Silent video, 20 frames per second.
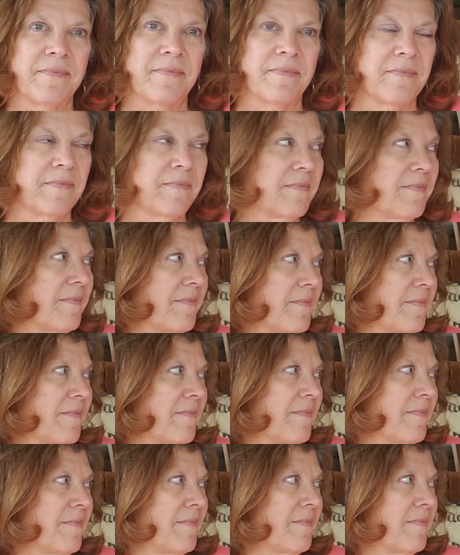
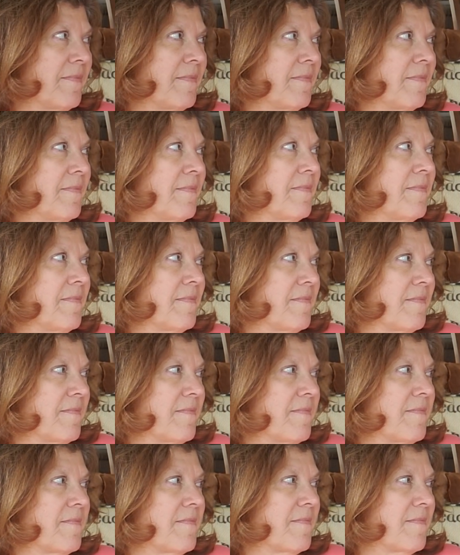
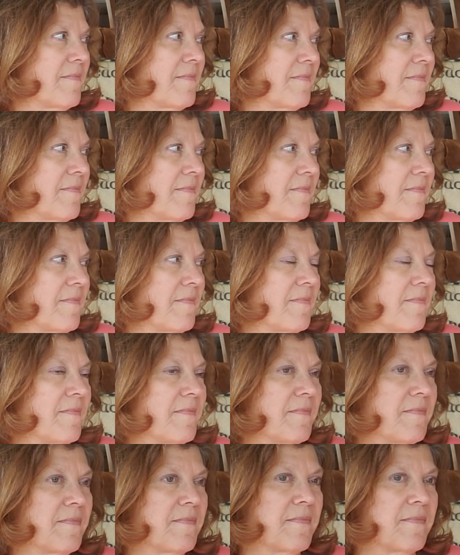
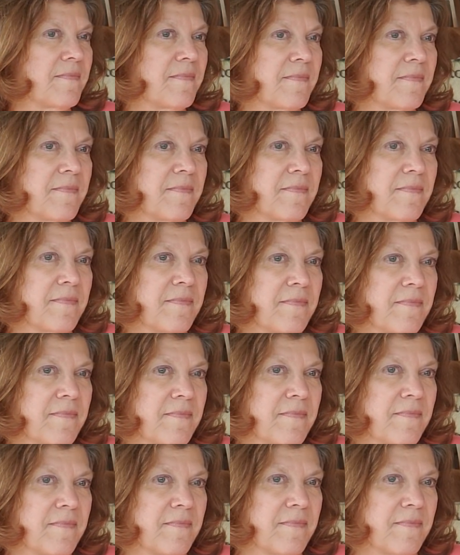
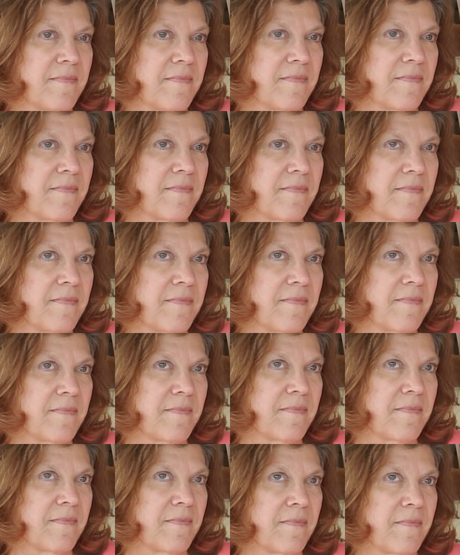
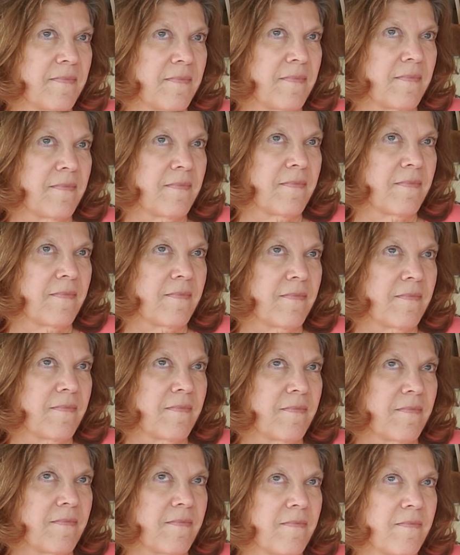
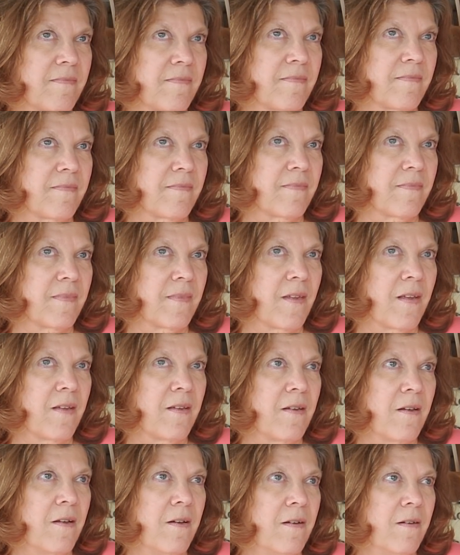
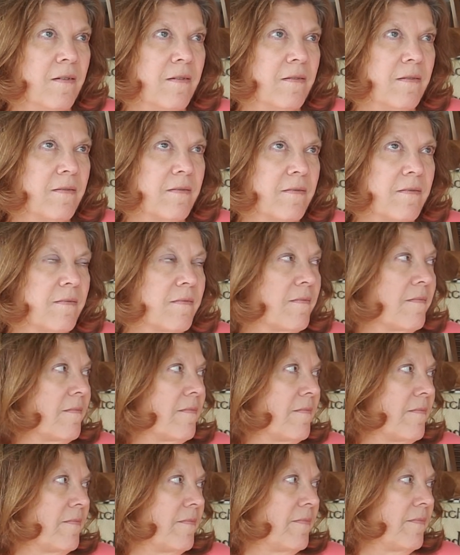
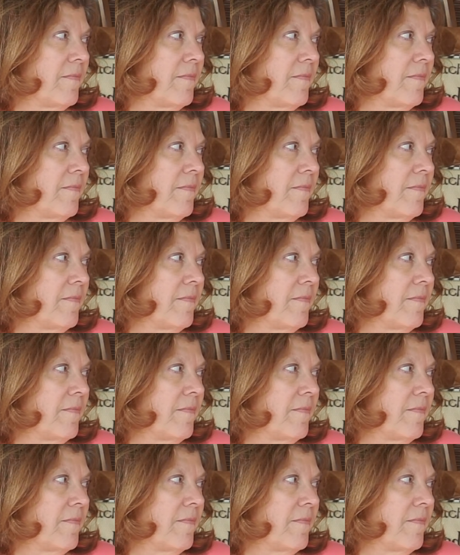No words are spoken by the person on screen.